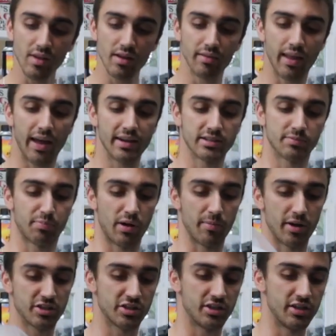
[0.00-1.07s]
That is pretty
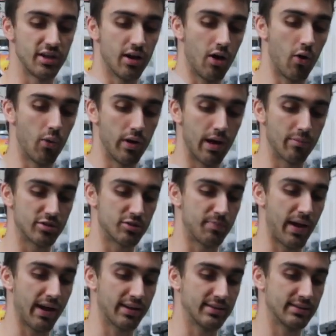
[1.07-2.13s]
much the OEM
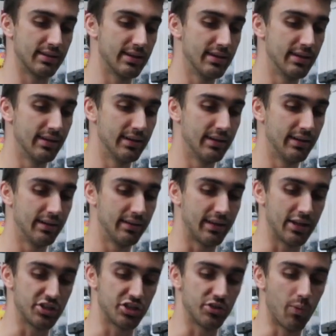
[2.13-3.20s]
specs
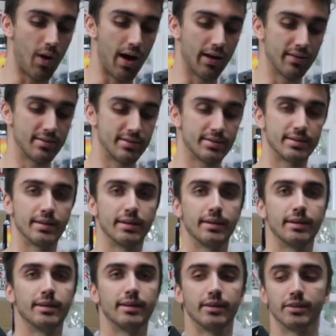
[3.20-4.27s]
that she wants.
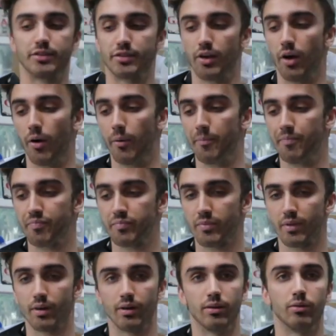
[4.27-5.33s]
So
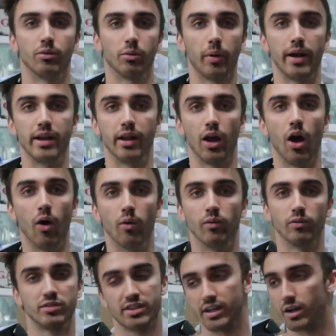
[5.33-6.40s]
we're ready to go.
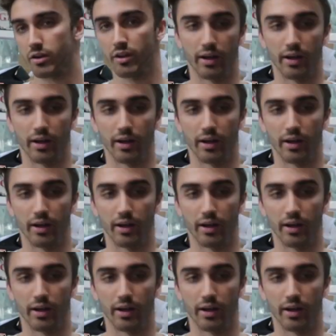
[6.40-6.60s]
Let's get under